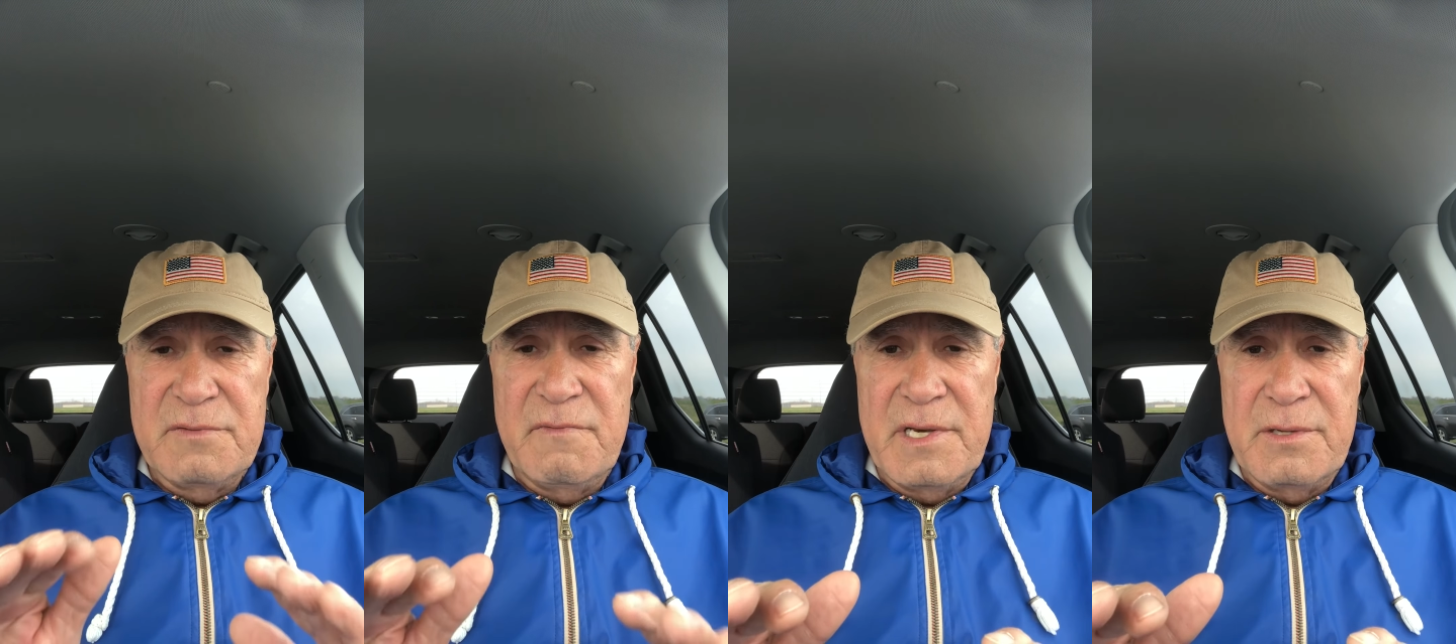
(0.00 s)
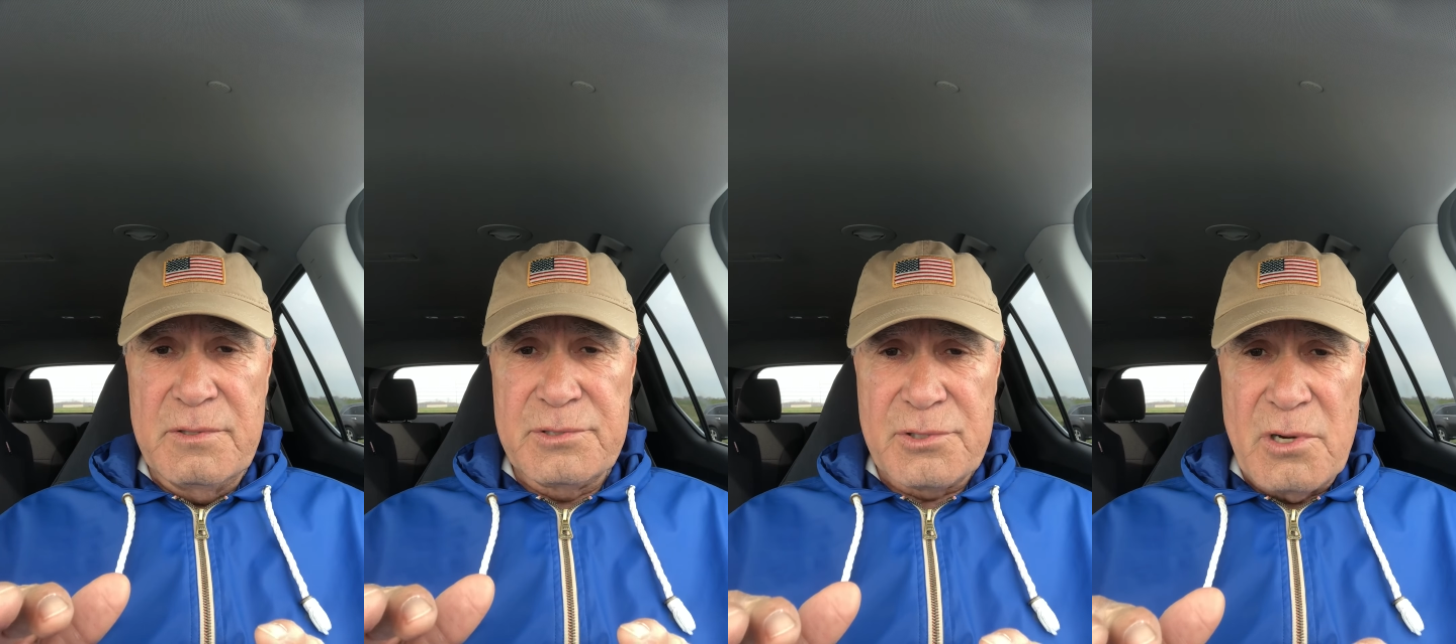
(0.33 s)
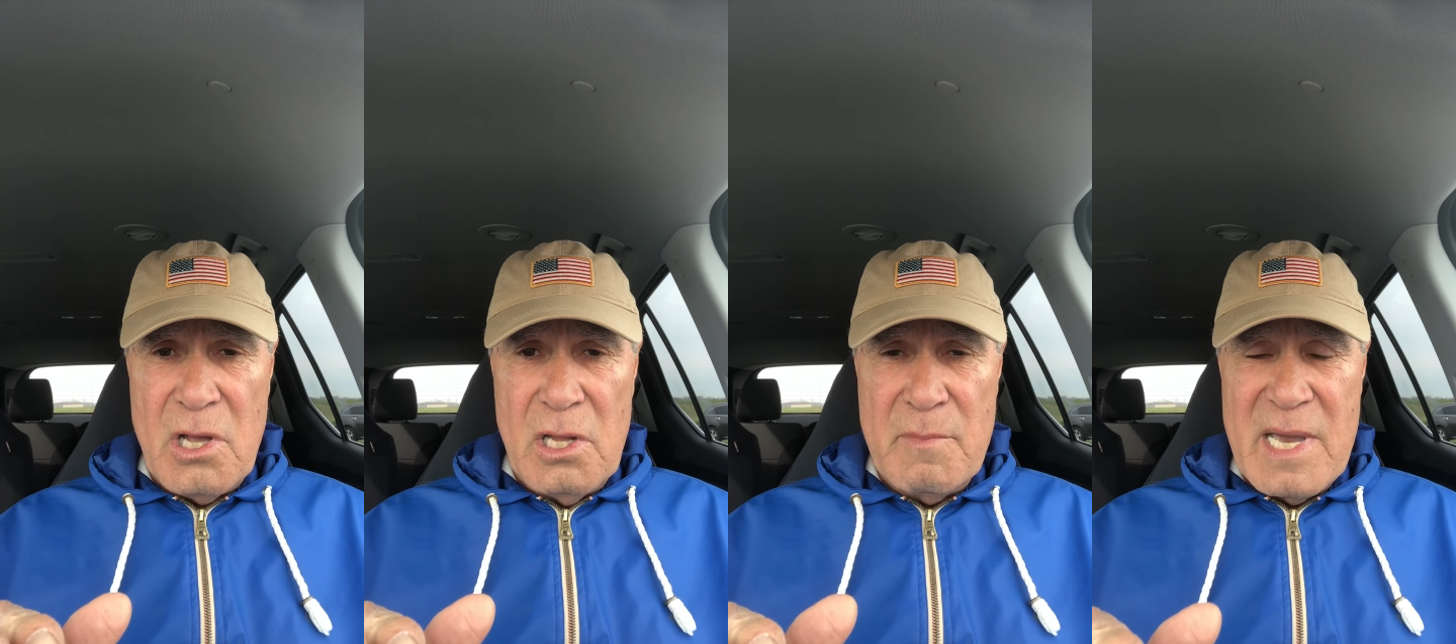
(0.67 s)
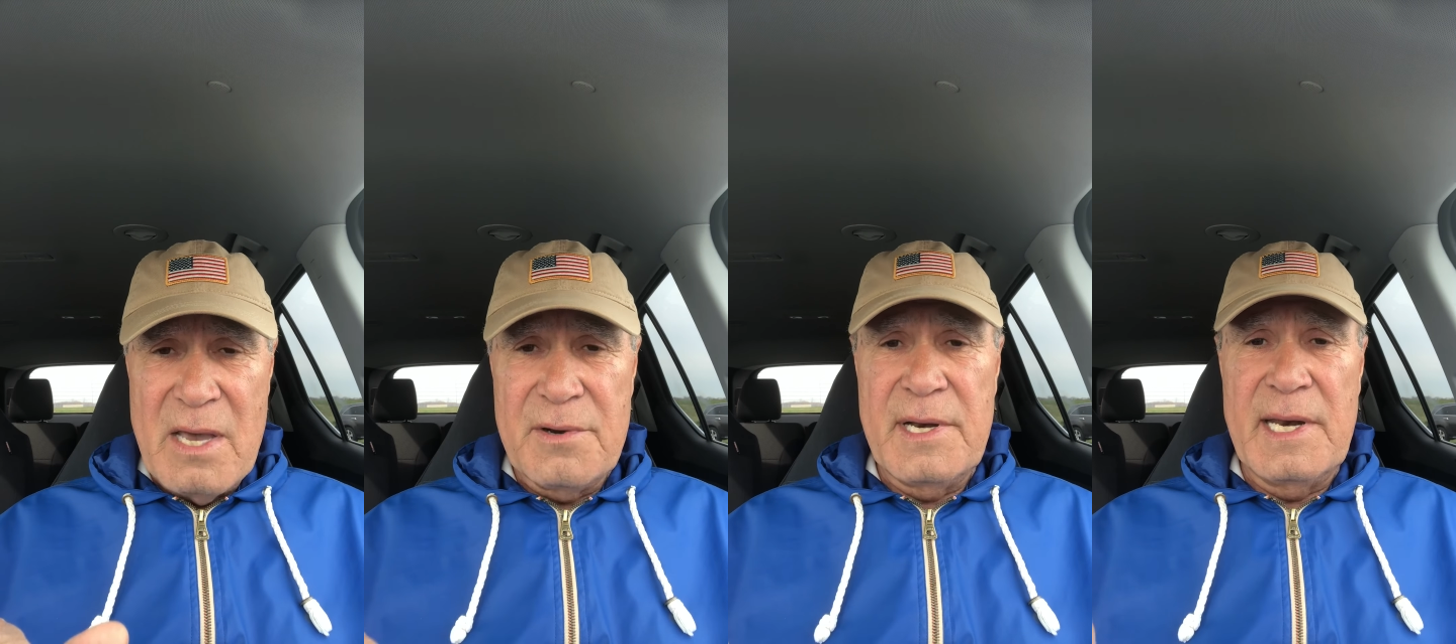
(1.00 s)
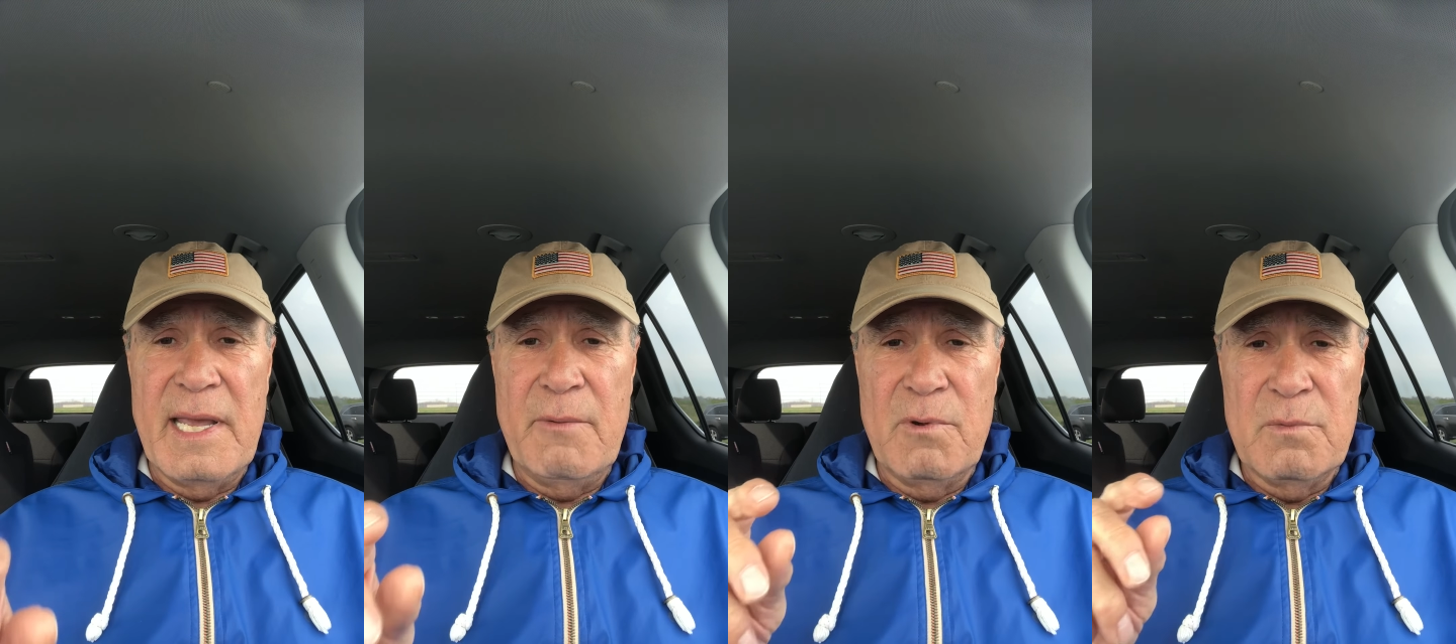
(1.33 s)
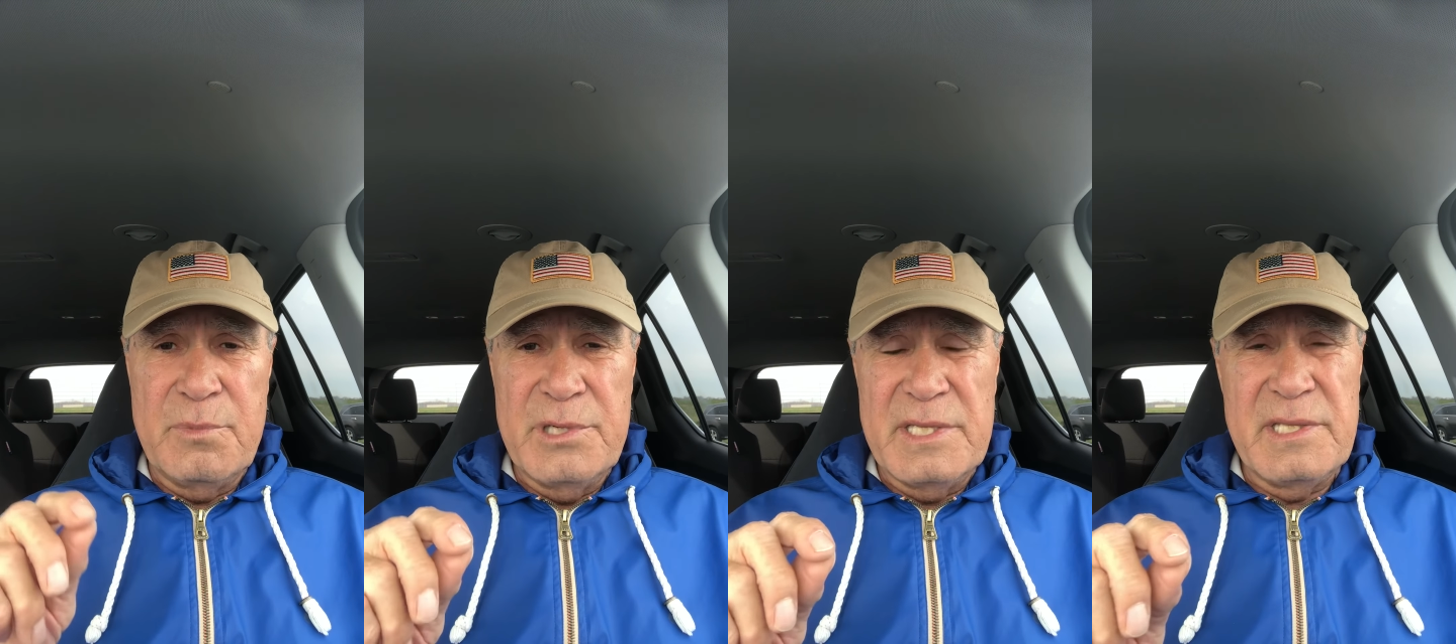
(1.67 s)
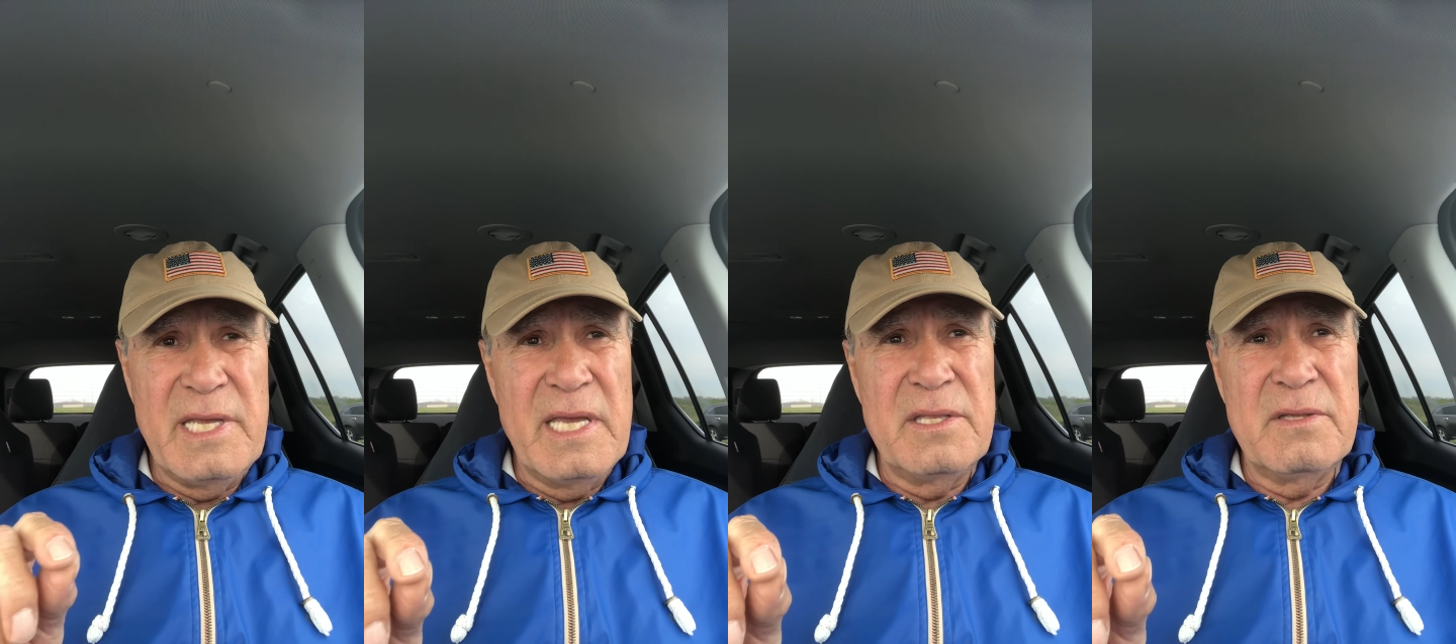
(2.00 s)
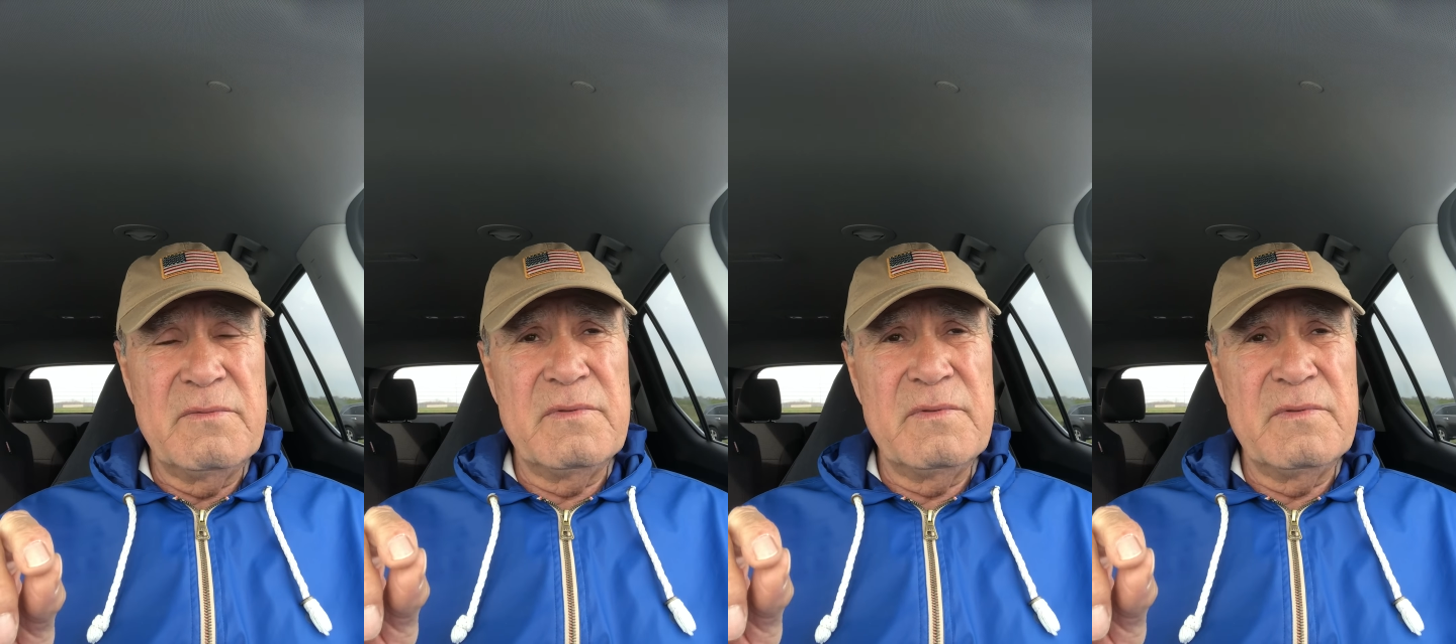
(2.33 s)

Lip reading: videos are all about, and I will put at the end